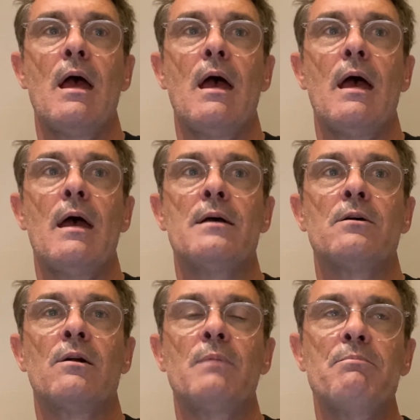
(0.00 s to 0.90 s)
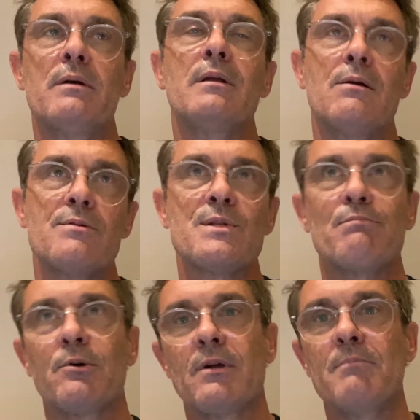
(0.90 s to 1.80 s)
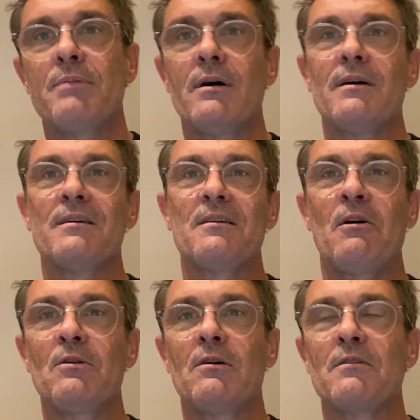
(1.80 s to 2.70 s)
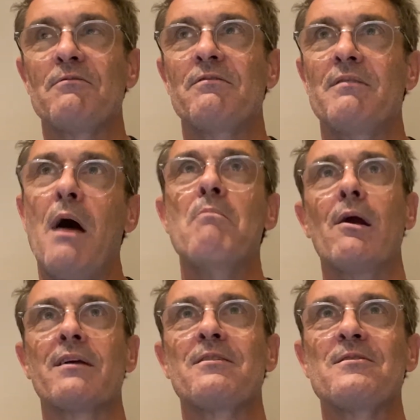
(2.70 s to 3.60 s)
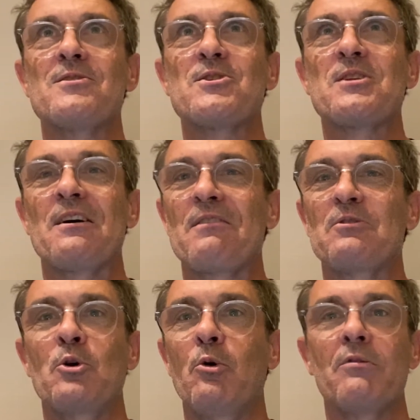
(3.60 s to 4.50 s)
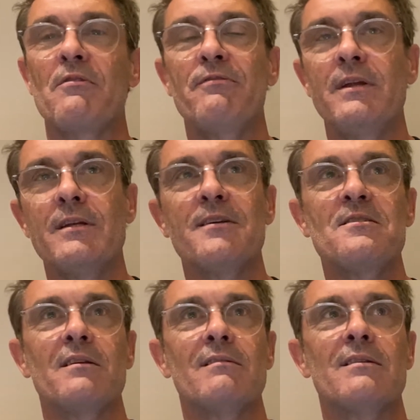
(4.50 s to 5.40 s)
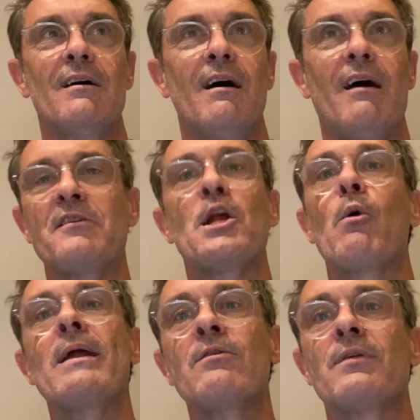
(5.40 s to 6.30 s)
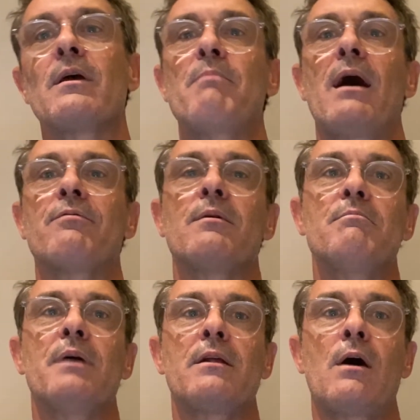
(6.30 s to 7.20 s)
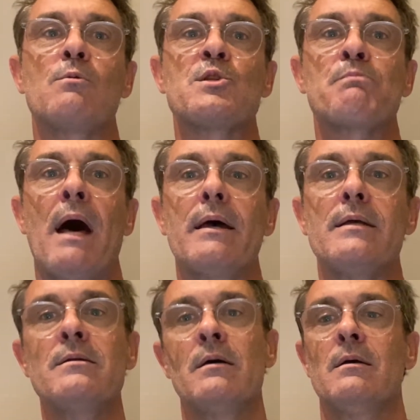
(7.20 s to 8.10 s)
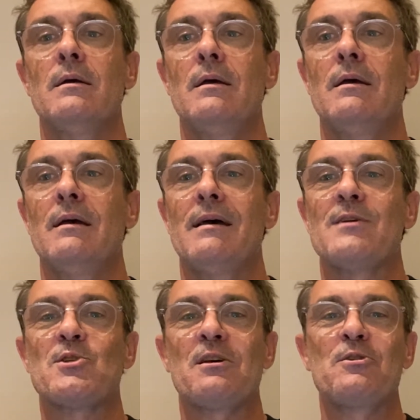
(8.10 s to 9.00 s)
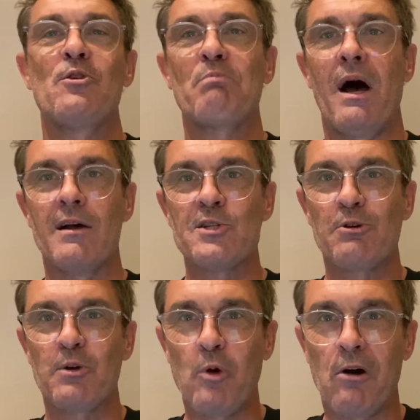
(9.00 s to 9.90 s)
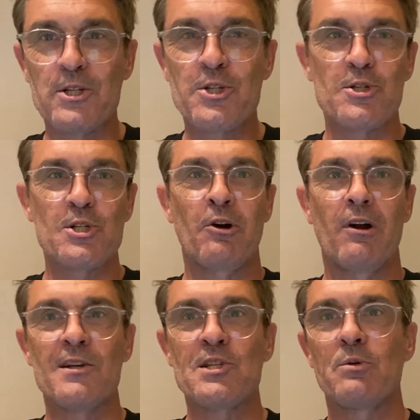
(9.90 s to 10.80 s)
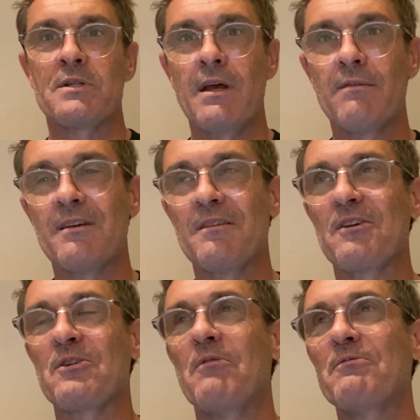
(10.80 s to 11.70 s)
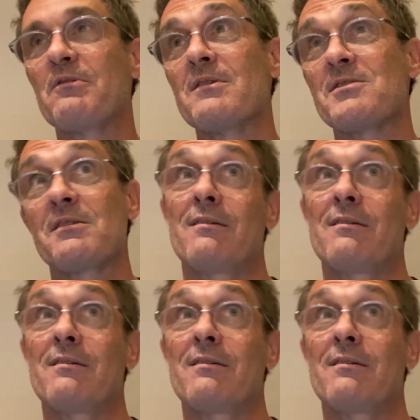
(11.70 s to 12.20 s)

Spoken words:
And I remember, you know, it was brought on by a whole lot of Americans. They were called the Vineyard, and I didn't know anything about them, but I was paid as a youth pastor at Warwick Church of Christ to attend the conference.